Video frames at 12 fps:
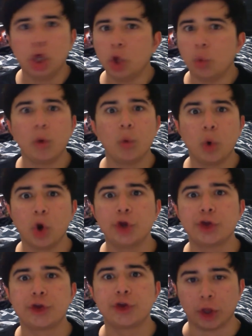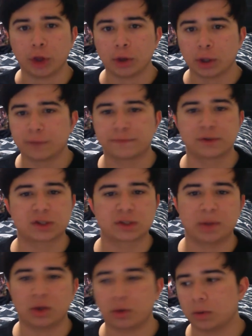what word is it? If you
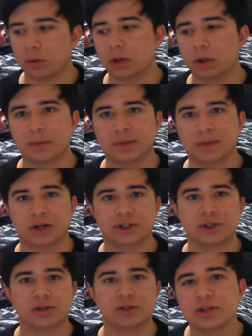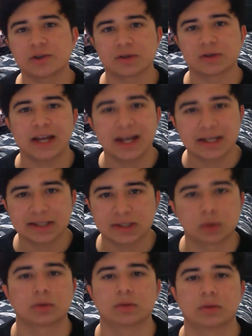spell it wrong, I mean, unless your teacher's an
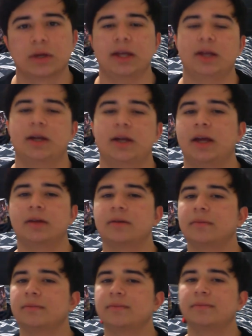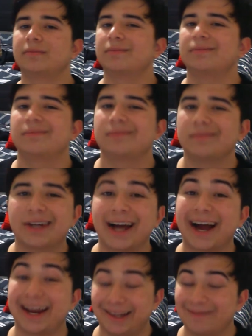asshole, hey, you
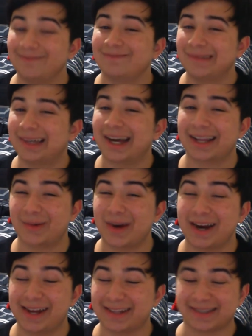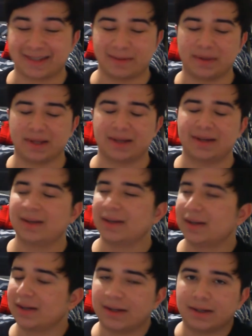got it. You got the right answer, but
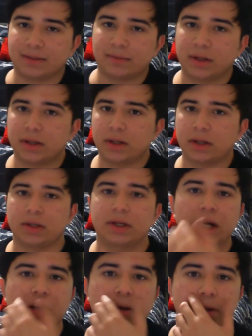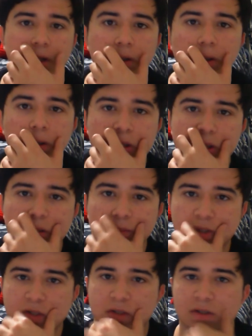Man, you gotta know some
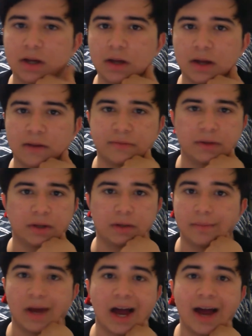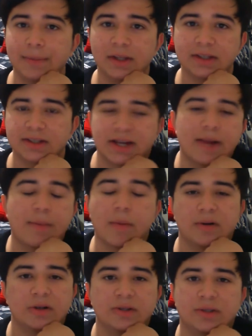stuff. And I'm not the type of
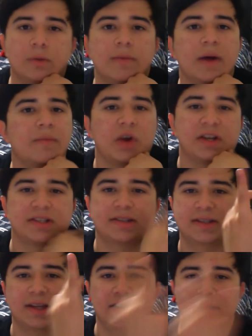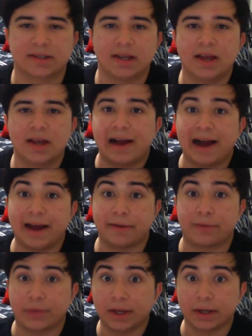person who memorizes things. I
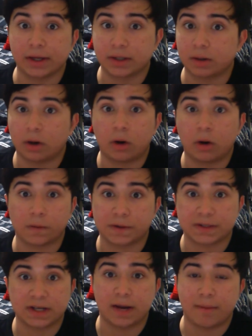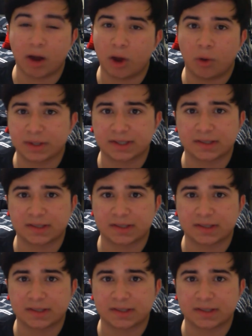think all the time. I always